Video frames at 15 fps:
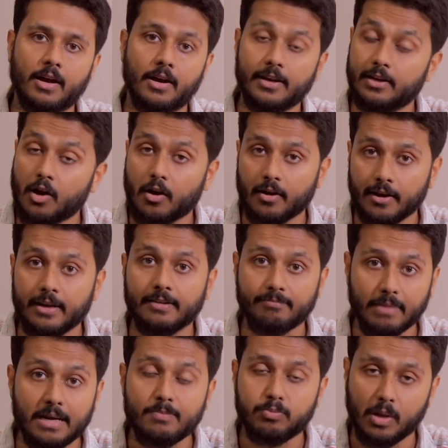In
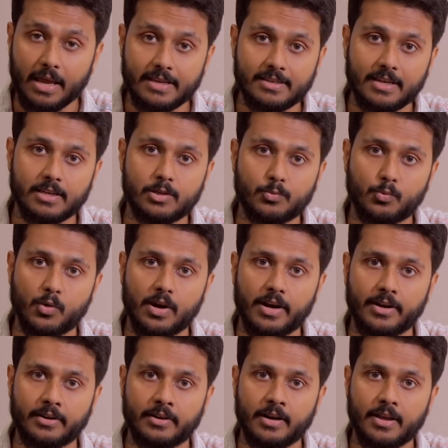many places
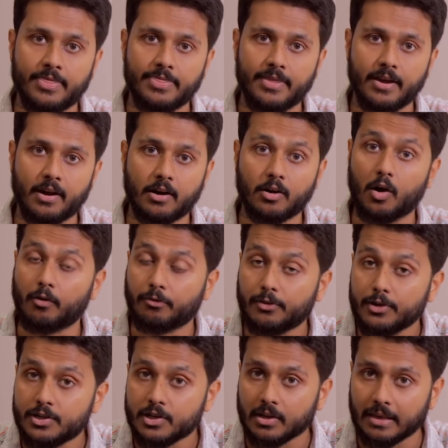where there are
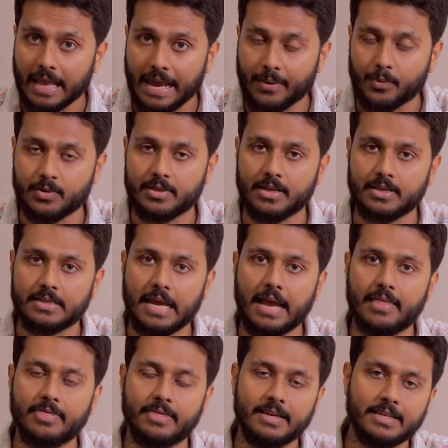official languages
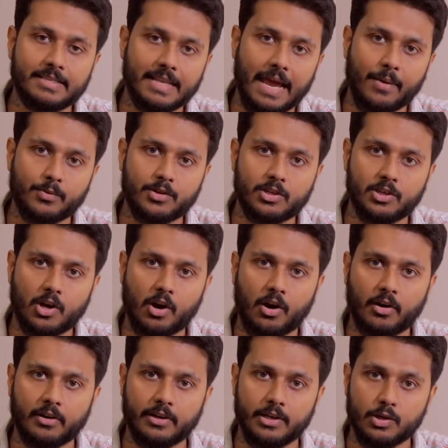and these languages
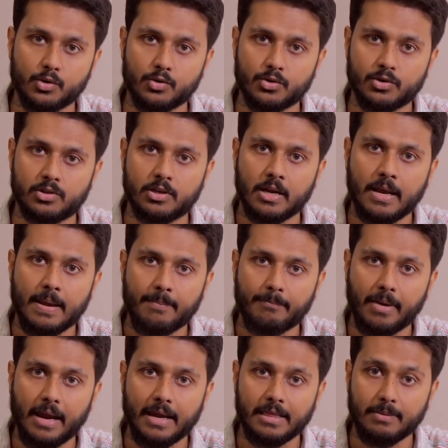are used
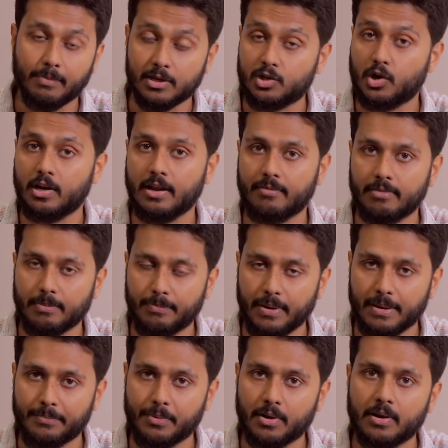by the majority of the
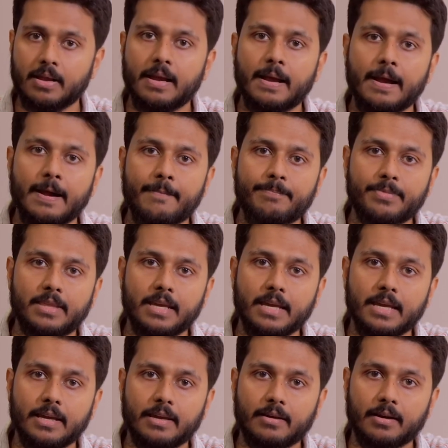people,
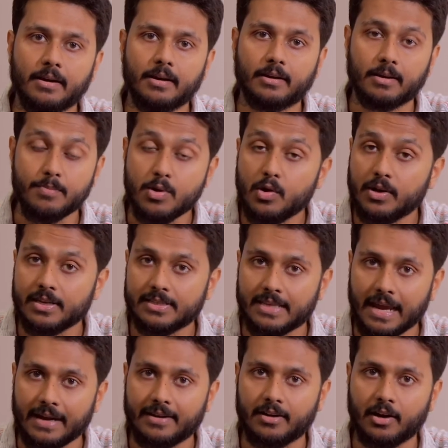the communities
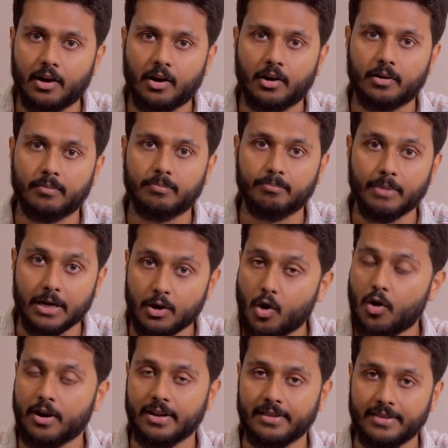that are
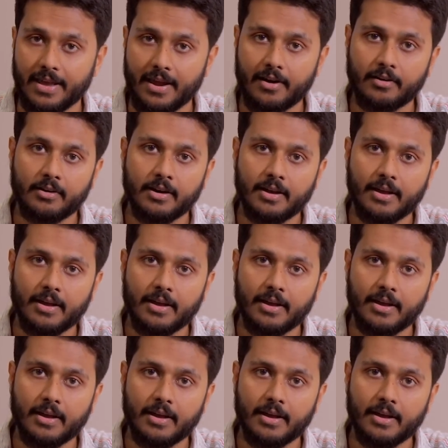minority there